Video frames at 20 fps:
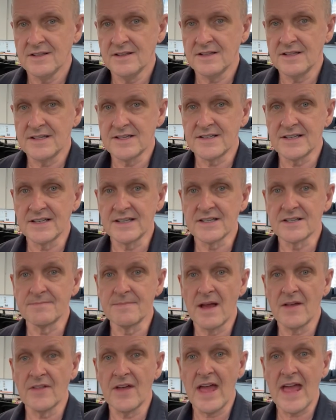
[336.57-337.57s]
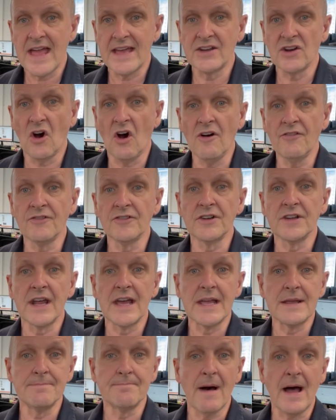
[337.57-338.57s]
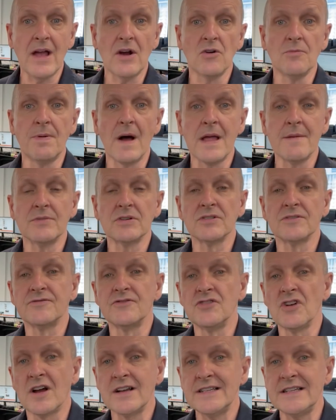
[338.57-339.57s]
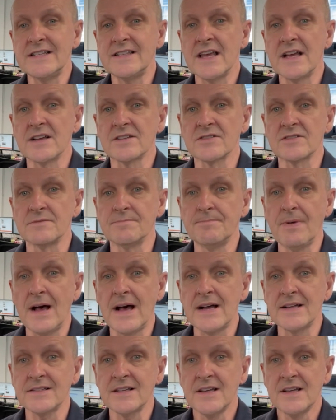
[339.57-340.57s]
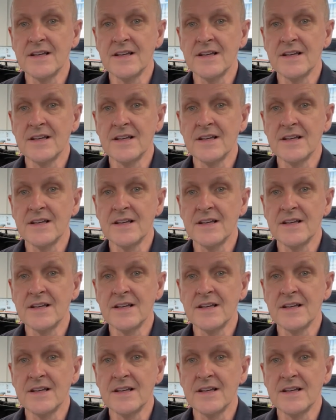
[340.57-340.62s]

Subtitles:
The singer's mother had offered a bail payment of 90,000 baht.